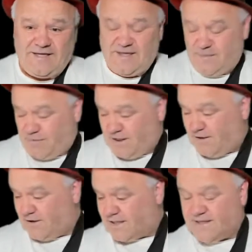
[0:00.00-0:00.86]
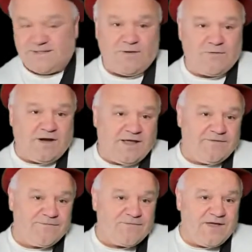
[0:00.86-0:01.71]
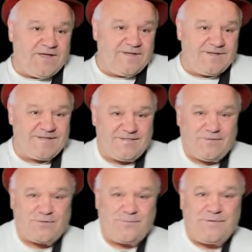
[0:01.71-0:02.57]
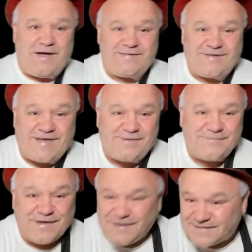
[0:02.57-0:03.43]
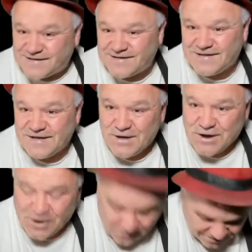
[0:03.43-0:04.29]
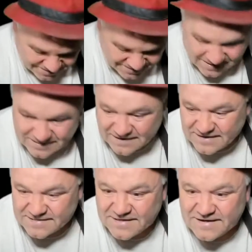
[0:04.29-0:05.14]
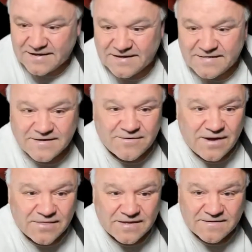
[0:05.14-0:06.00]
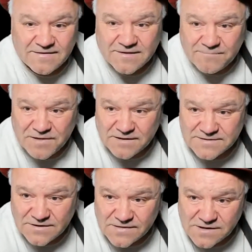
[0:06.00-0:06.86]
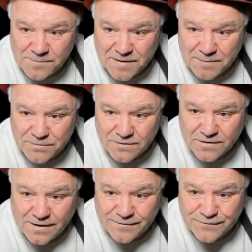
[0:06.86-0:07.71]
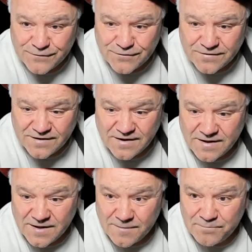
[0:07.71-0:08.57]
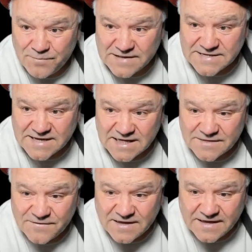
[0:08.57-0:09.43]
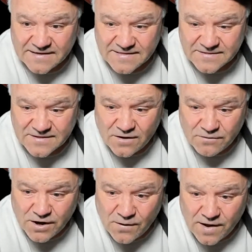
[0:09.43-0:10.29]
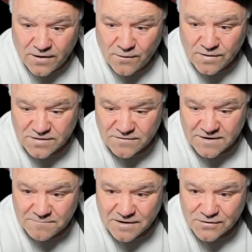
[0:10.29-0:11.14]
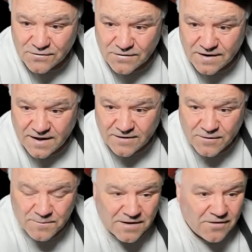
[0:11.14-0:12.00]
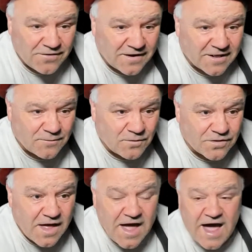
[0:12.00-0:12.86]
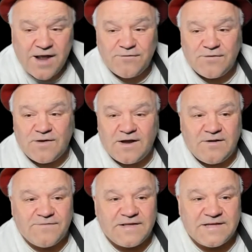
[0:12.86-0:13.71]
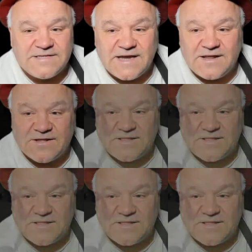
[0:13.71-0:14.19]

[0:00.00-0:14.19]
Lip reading: play a lot of gigs locally, free, local bars and cafes, you know, because I think it's a great thing to be able to do. There's a lot of people who can't afford big tickets for gigs, so you know, I always try to make sure that I come out on the little ones. Andrew, I know you've had your technical